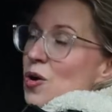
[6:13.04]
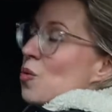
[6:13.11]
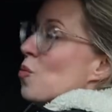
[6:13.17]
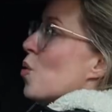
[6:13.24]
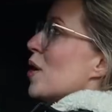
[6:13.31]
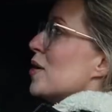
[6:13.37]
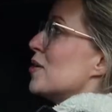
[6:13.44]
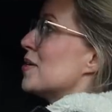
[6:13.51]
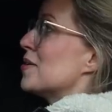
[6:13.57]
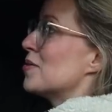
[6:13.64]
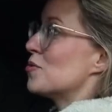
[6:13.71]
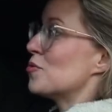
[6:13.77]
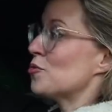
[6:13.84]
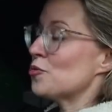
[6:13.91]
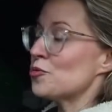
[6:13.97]
One
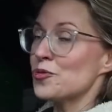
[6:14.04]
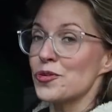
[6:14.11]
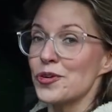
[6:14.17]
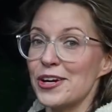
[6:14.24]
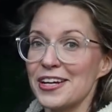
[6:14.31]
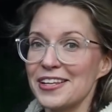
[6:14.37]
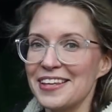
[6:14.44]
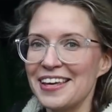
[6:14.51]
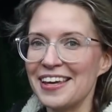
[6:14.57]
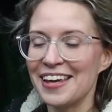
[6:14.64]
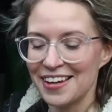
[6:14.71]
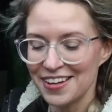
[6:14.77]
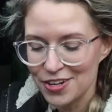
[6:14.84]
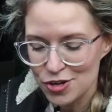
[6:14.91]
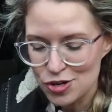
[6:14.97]

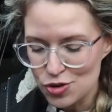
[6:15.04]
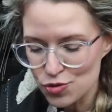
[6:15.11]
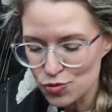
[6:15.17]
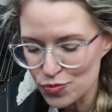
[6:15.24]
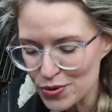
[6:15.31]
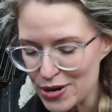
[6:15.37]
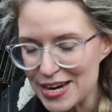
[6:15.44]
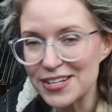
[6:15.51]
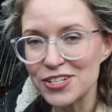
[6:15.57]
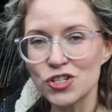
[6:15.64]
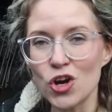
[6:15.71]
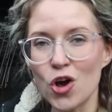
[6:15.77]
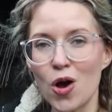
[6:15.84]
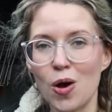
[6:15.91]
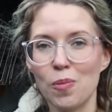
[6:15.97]
really great
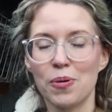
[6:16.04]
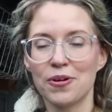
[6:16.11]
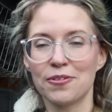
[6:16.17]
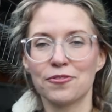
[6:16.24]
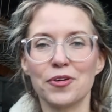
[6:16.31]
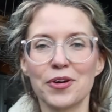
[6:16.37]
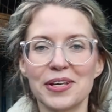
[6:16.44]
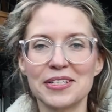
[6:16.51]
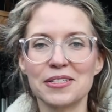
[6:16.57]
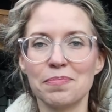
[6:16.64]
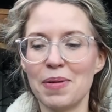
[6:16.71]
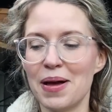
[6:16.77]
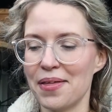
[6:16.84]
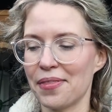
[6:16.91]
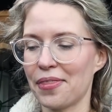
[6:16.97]
job for this
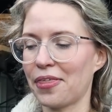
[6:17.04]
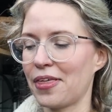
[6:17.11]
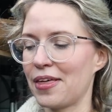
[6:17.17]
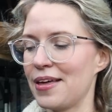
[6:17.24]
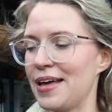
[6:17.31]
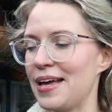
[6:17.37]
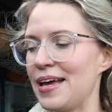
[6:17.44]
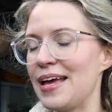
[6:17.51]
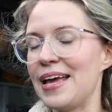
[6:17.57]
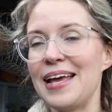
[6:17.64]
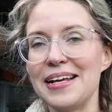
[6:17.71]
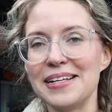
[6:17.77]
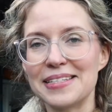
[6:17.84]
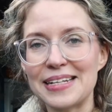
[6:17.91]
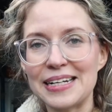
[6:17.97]
month
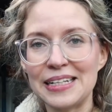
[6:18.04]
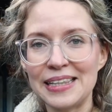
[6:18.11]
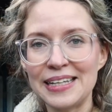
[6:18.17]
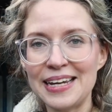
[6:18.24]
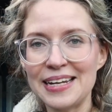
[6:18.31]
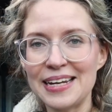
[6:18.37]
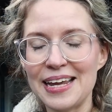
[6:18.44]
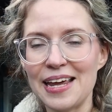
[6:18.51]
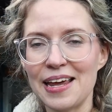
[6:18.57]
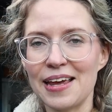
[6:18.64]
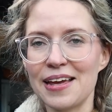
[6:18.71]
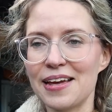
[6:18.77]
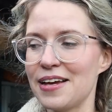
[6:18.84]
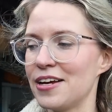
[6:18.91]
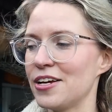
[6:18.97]
is
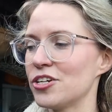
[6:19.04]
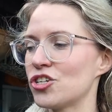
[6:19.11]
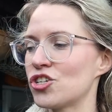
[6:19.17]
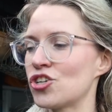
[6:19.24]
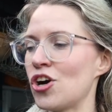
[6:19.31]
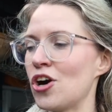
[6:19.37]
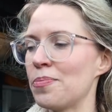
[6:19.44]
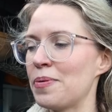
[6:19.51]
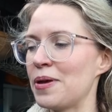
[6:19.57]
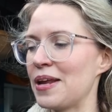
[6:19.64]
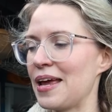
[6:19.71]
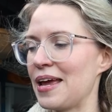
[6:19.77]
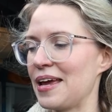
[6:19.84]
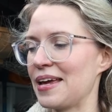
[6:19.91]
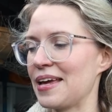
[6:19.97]
cleaning,
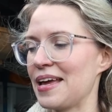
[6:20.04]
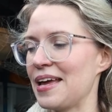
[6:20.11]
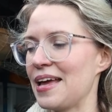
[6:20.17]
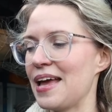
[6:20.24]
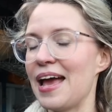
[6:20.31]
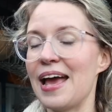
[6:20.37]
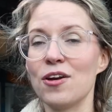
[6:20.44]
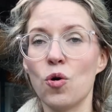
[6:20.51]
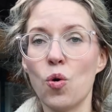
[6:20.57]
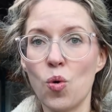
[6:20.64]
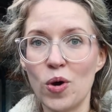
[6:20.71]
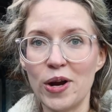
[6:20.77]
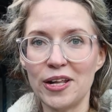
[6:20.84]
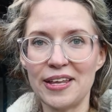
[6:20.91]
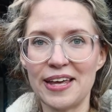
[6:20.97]
sharpening, and
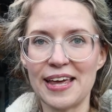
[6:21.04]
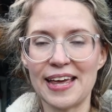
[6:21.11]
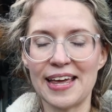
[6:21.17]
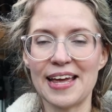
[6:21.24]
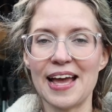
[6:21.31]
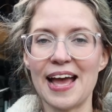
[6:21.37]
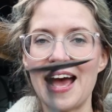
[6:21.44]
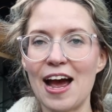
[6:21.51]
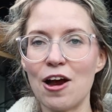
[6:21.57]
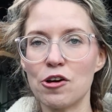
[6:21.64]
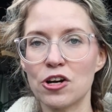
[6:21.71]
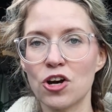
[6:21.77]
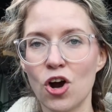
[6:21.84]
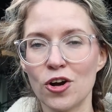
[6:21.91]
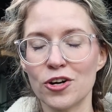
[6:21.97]
oiling
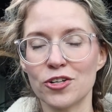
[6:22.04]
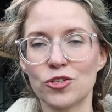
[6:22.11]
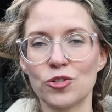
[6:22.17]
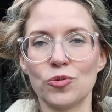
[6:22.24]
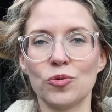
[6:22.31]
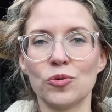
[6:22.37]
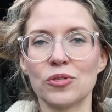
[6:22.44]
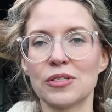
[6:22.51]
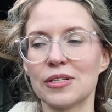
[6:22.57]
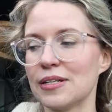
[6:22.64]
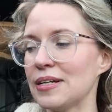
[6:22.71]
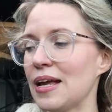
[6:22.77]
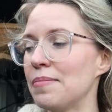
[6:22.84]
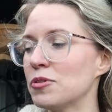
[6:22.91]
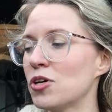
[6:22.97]
our garden tools.
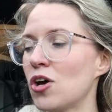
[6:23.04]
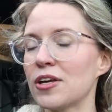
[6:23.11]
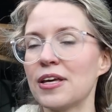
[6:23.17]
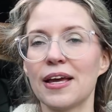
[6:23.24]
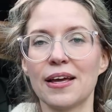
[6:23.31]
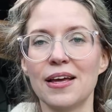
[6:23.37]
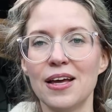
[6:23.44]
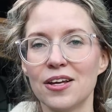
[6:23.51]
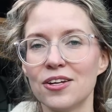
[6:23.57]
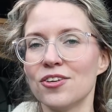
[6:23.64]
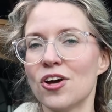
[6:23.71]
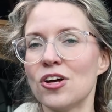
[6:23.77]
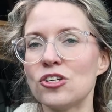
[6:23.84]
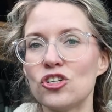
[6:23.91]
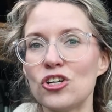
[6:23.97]
And I'm talking
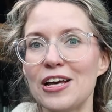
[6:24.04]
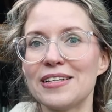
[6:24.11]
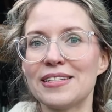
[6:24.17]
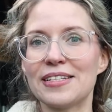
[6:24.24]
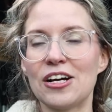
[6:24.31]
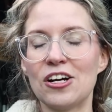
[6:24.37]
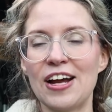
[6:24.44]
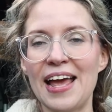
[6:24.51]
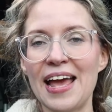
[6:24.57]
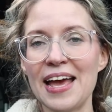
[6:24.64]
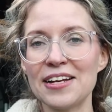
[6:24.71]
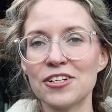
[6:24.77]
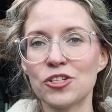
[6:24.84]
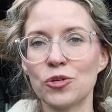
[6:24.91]
not just our hand